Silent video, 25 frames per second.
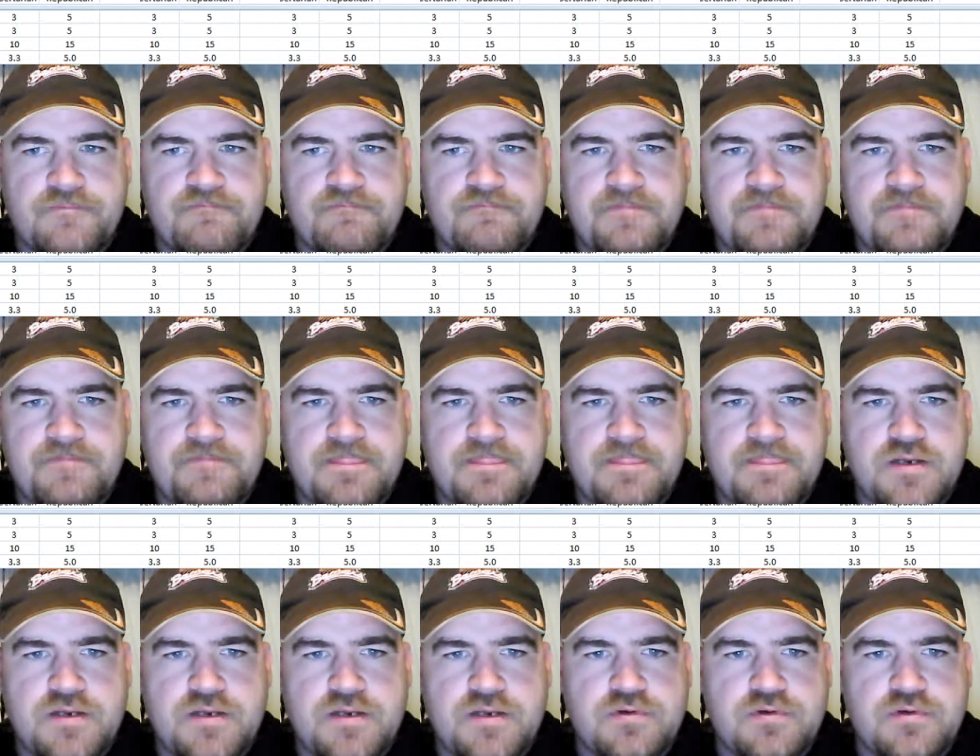and
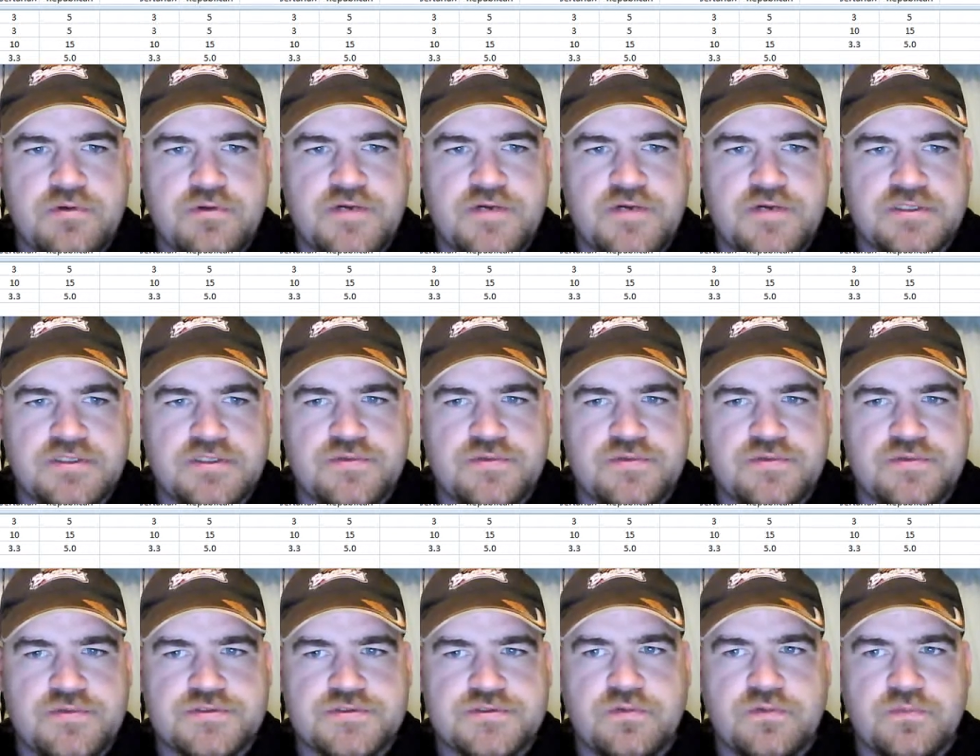whoever has the lowest score
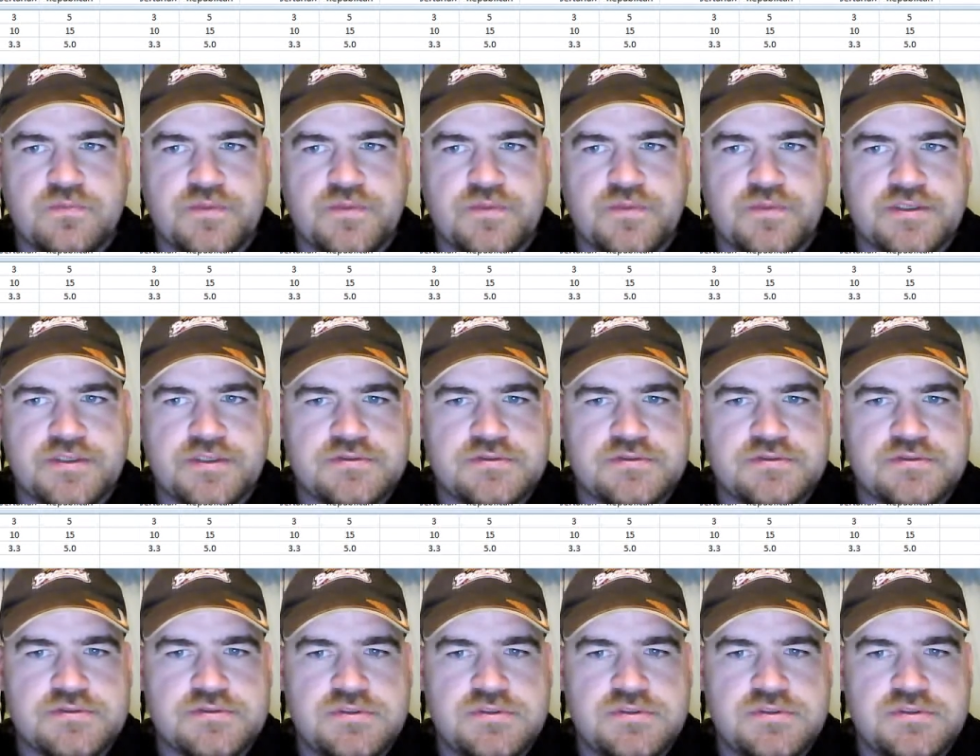wins,
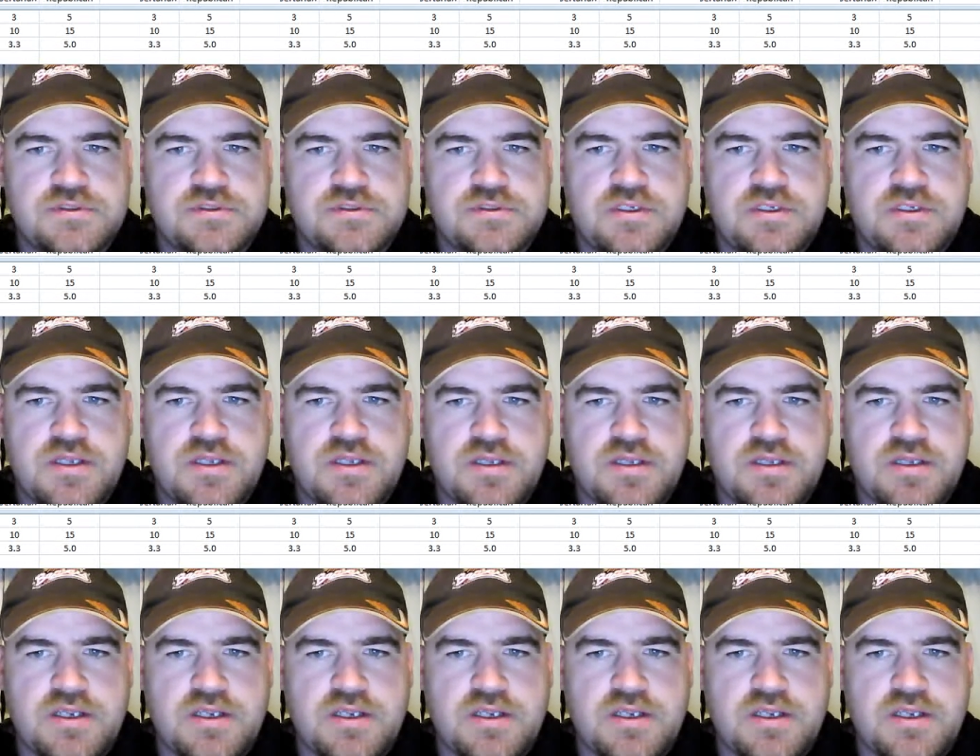and that